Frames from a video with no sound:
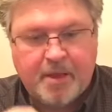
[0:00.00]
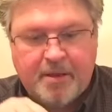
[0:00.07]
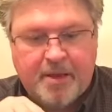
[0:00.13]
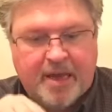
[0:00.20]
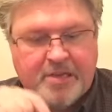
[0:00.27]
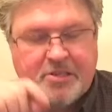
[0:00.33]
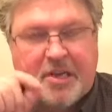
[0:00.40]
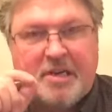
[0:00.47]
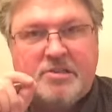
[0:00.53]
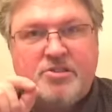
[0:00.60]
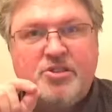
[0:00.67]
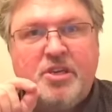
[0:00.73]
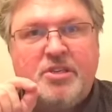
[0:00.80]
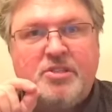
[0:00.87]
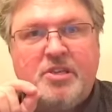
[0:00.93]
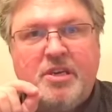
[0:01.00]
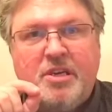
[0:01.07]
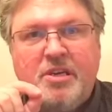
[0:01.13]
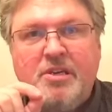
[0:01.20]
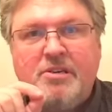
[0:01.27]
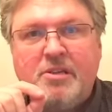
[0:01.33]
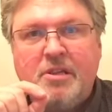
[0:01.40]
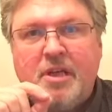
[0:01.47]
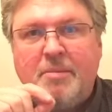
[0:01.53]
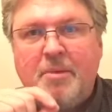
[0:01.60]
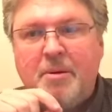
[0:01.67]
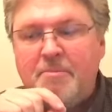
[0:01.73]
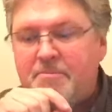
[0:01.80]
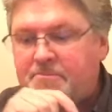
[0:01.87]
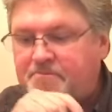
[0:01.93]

That's got just a hint of lemon.